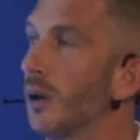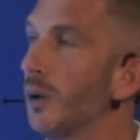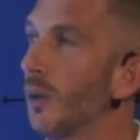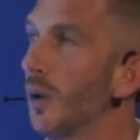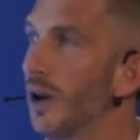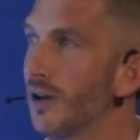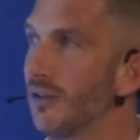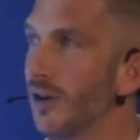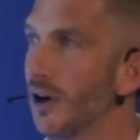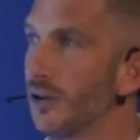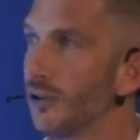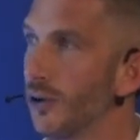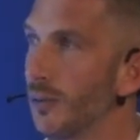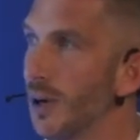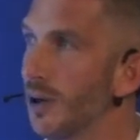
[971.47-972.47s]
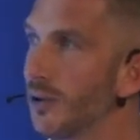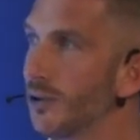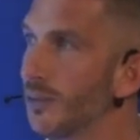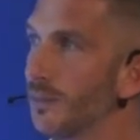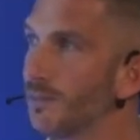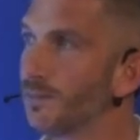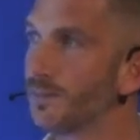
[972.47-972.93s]
when they fast too
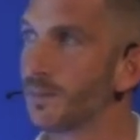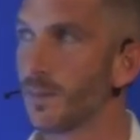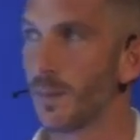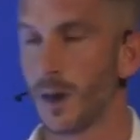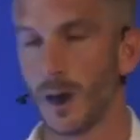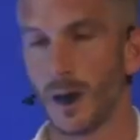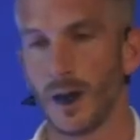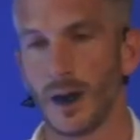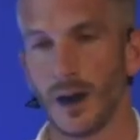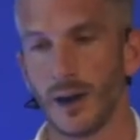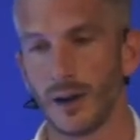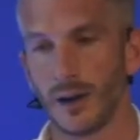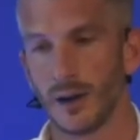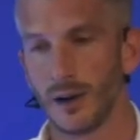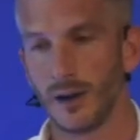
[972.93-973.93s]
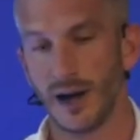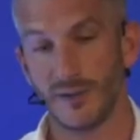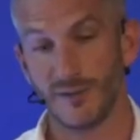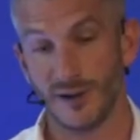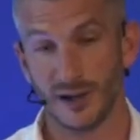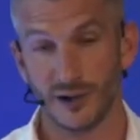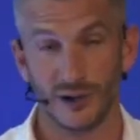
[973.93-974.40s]
much.
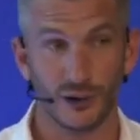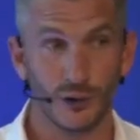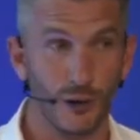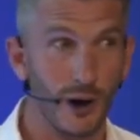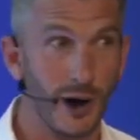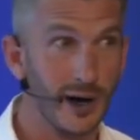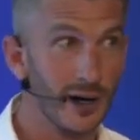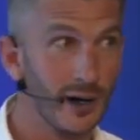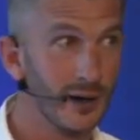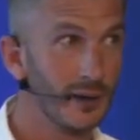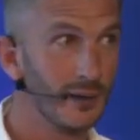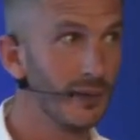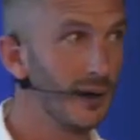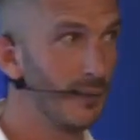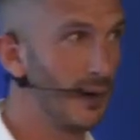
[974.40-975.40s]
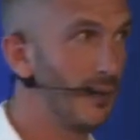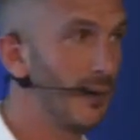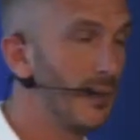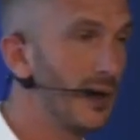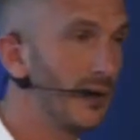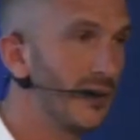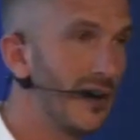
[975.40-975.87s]
Netflix is great, but the
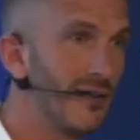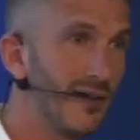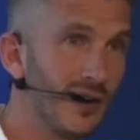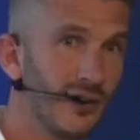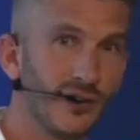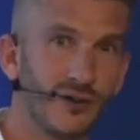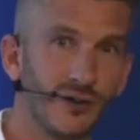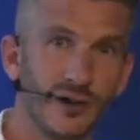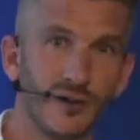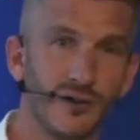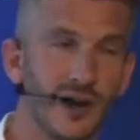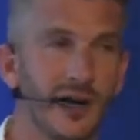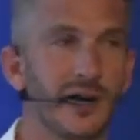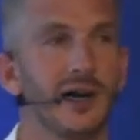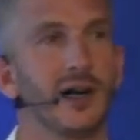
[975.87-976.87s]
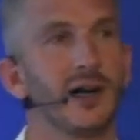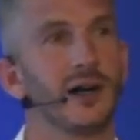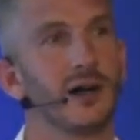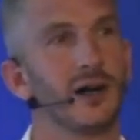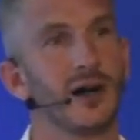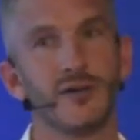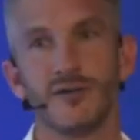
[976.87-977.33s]
problem is Netflix is full of
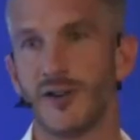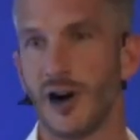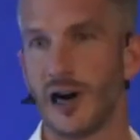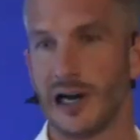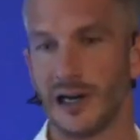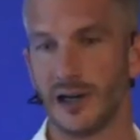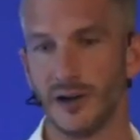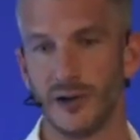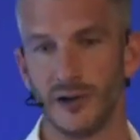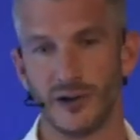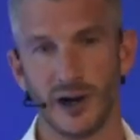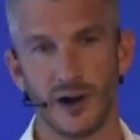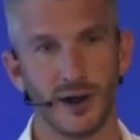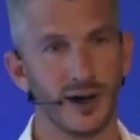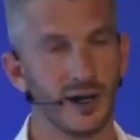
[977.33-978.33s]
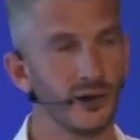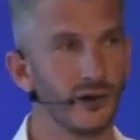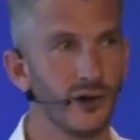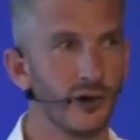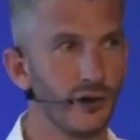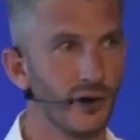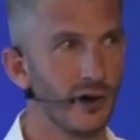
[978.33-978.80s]
killing and violence and things
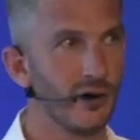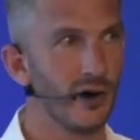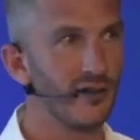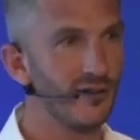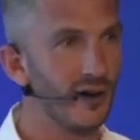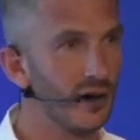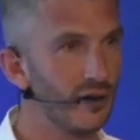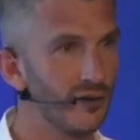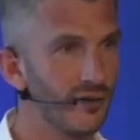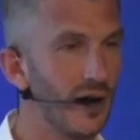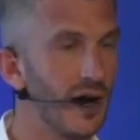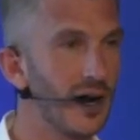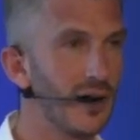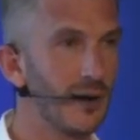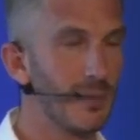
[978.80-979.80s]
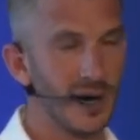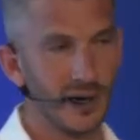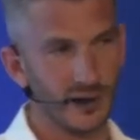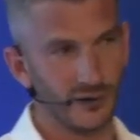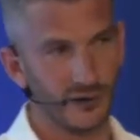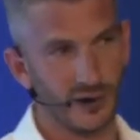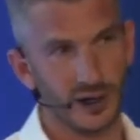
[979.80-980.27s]
that trigger our fight or flight that
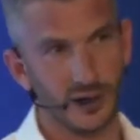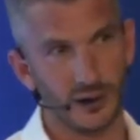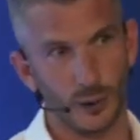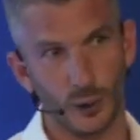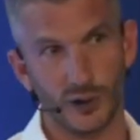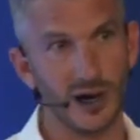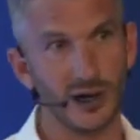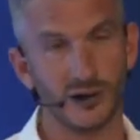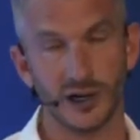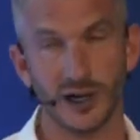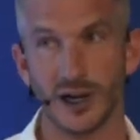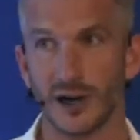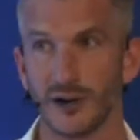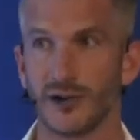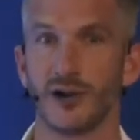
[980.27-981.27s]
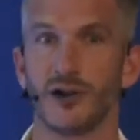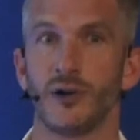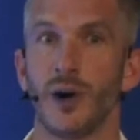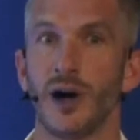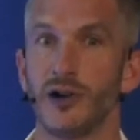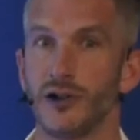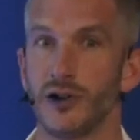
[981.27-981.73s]
make us think that we're actually in that
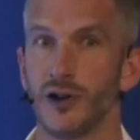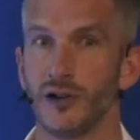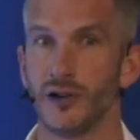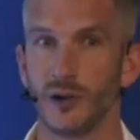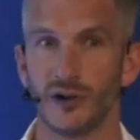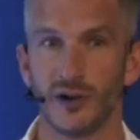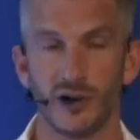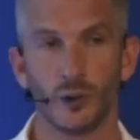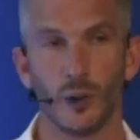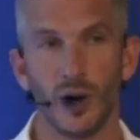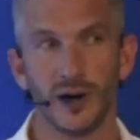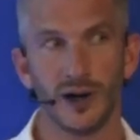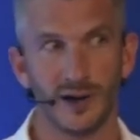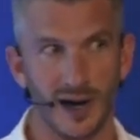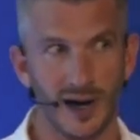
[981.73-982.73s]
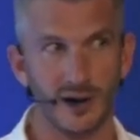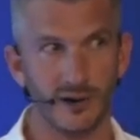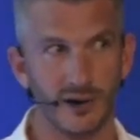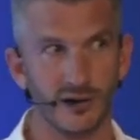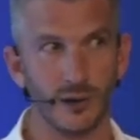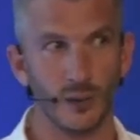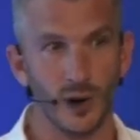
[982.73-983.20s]
situation. So instead of winding down,
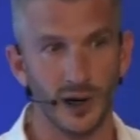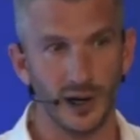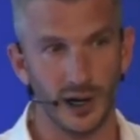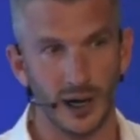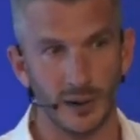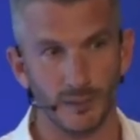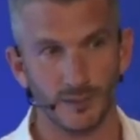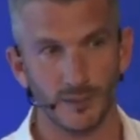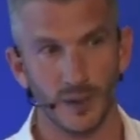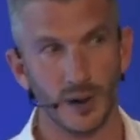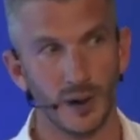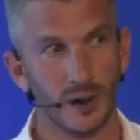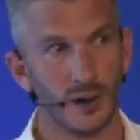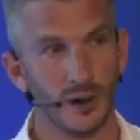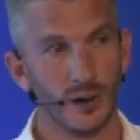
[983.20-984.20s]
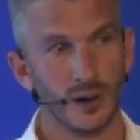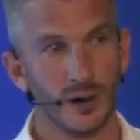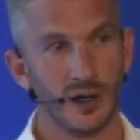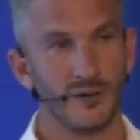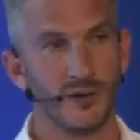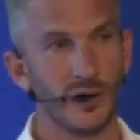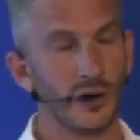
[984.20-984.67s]
you're actually winding up.
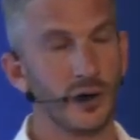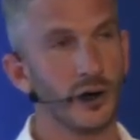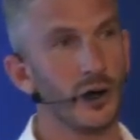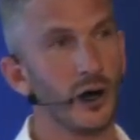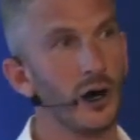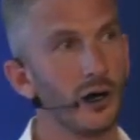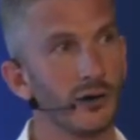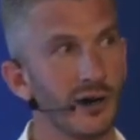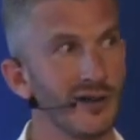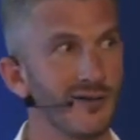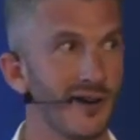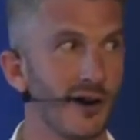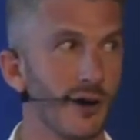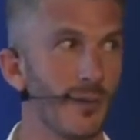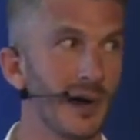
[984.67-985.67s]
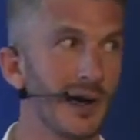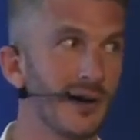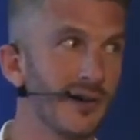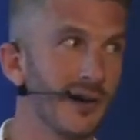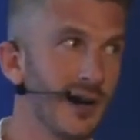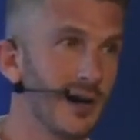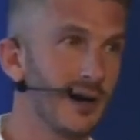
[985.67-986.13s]
And if you look at your heart rate
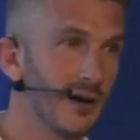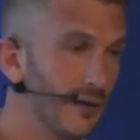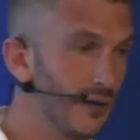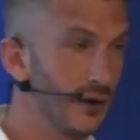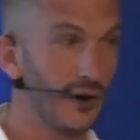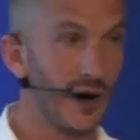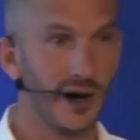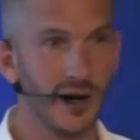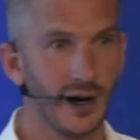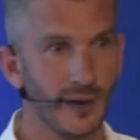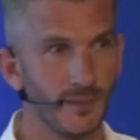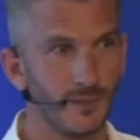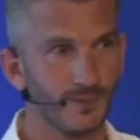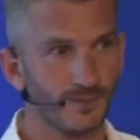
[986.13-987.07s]
variability, if you track it,